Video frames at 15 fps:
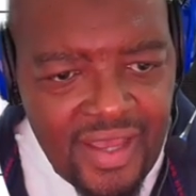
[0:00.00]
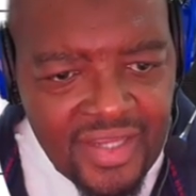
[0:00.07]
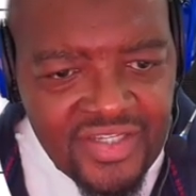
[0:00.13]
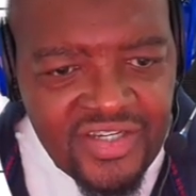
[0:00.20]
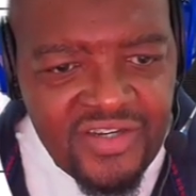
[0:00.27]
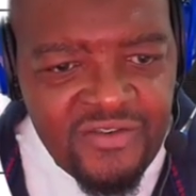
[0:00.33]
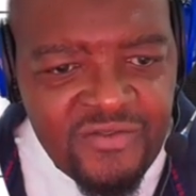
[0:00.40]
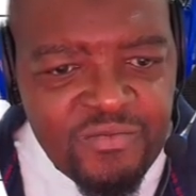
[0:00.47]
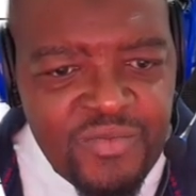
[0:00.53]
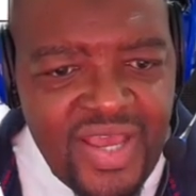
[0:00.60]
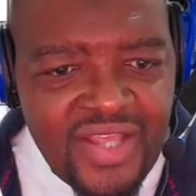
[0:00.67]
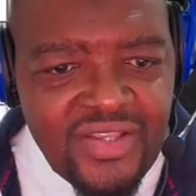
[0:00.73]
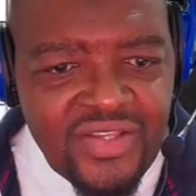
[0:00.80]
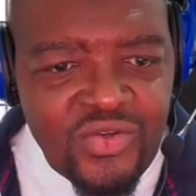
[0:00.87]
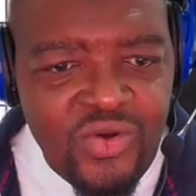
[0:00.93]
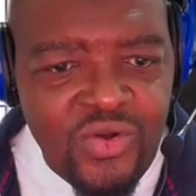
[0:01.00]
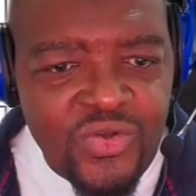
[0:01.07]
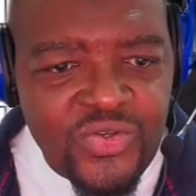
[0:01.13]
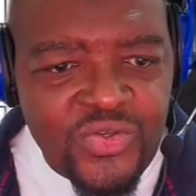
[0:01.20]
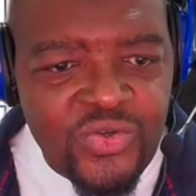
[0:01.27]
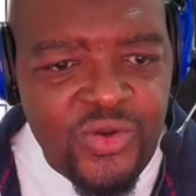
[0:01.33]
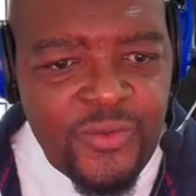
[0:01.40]
achievements
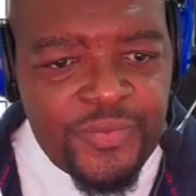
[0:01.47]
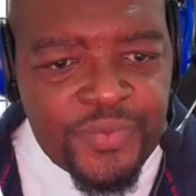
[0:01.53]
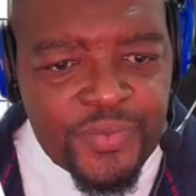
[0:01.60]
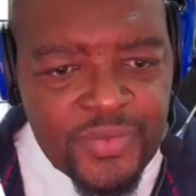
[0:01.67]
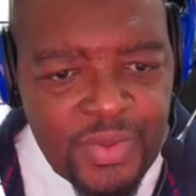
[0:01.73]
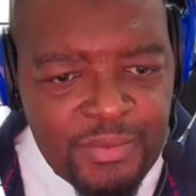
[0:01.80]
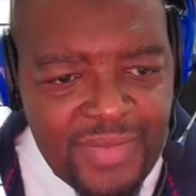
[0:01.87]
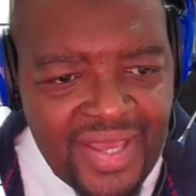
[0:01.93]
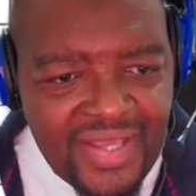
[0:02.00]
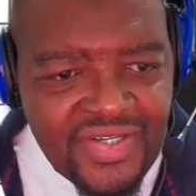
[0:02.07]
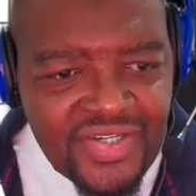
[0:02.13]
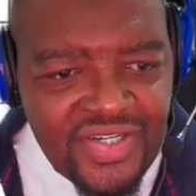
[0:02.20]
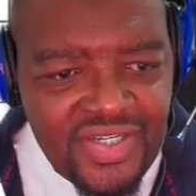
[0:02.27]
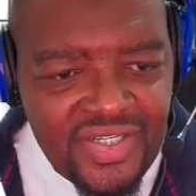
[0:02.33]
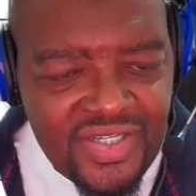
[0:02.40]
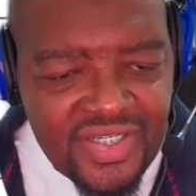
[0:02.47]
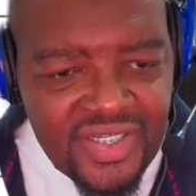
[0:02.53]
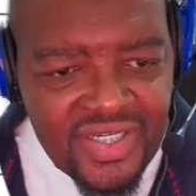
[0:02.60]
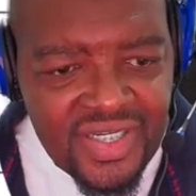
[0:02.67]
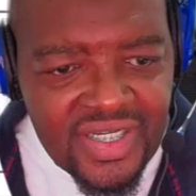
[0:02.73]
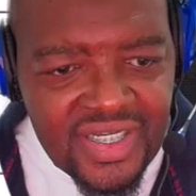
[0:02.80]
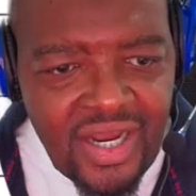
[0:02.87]
also mentioned,
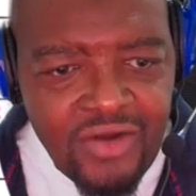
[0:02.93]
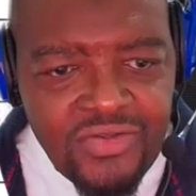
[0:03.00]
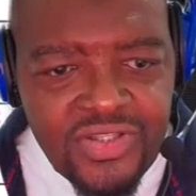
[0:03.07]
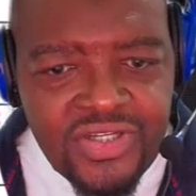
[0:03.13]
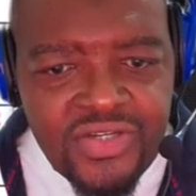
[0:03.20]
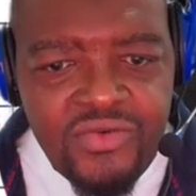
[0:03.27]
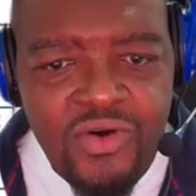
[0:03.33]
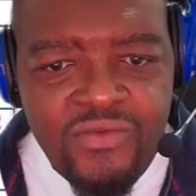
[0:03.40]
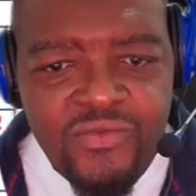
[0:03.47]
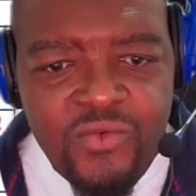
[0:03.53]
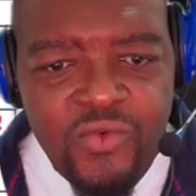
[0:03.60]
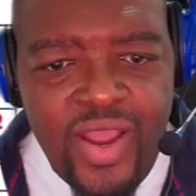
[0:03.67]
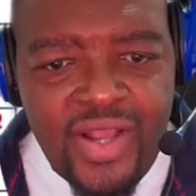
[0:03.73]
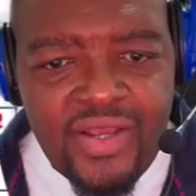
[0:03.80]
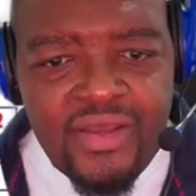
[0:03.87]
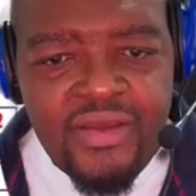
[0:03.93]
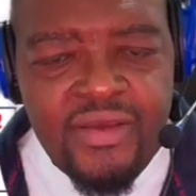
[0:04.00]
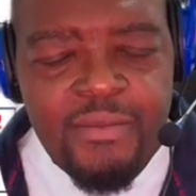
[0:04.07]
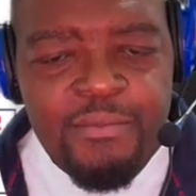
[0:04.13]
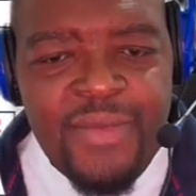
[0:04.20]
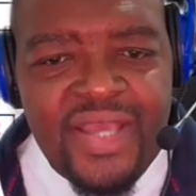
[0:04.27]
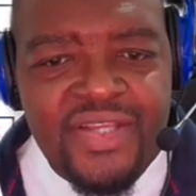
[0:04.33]
country of work
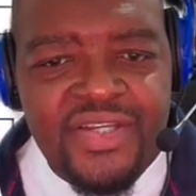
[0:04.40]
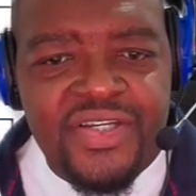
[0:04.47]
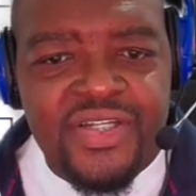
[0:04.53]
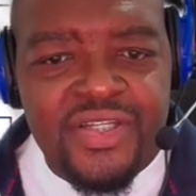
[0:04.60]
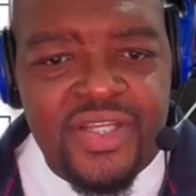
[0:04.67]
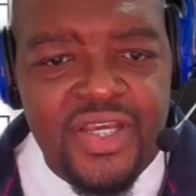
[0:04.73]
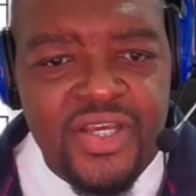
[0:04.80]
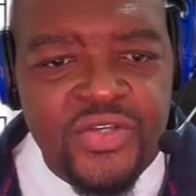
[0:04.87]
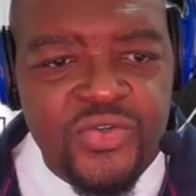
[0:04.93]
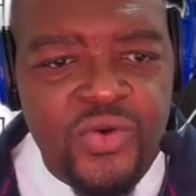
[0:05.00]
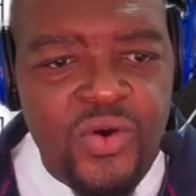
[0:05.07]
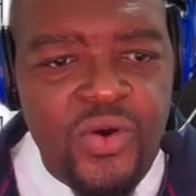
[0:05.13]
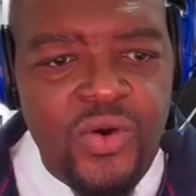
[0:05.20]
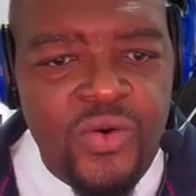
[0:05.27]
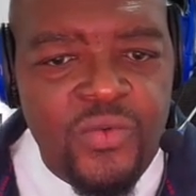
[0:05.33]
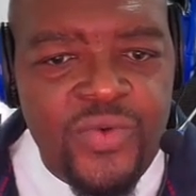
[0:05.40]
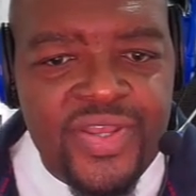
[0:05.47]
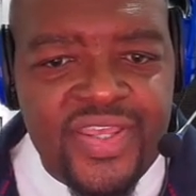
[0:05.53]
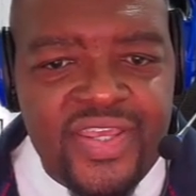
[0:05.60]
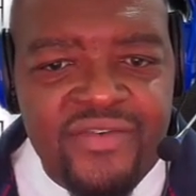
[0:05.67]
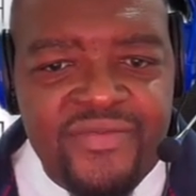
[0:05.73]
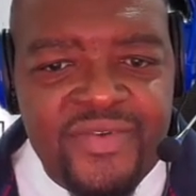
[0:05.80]
mentioned. So
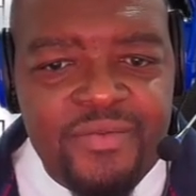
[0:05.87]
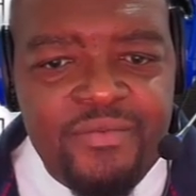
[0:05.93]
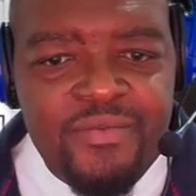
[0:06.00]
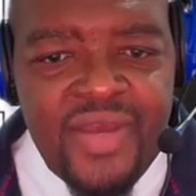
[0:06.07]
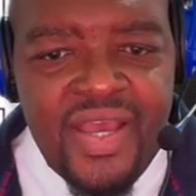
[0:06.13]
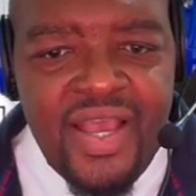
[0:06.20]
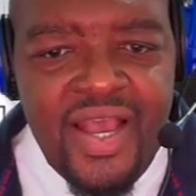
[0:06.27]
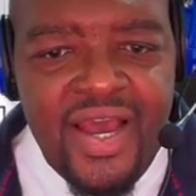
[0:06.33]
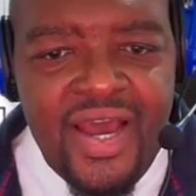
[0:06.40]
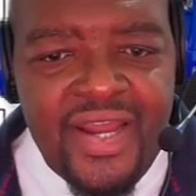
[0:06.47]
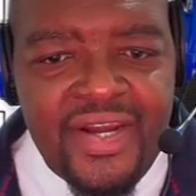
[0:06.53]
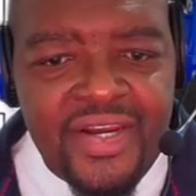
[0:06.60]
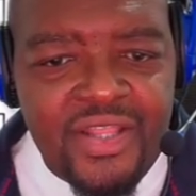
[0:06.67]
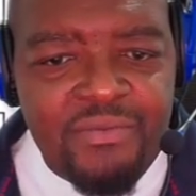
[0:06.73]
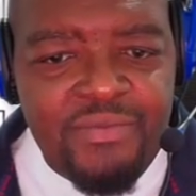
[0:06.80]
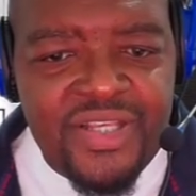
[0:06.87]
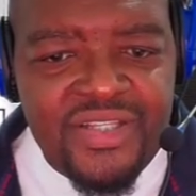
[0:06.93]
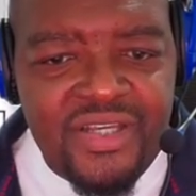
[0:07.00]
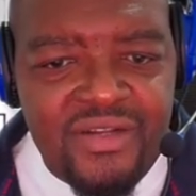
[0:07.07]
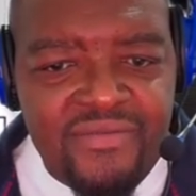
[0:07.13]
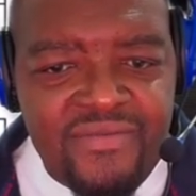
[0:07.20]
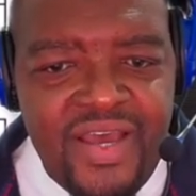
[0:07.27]
we give him
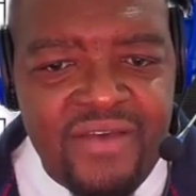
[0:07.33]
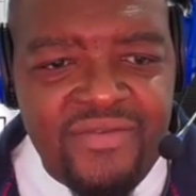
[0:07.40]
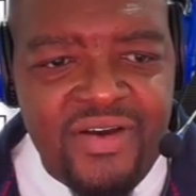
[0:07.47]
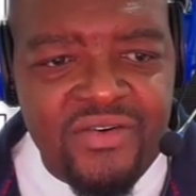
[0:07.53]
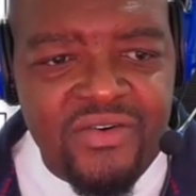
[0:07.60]
100%, 5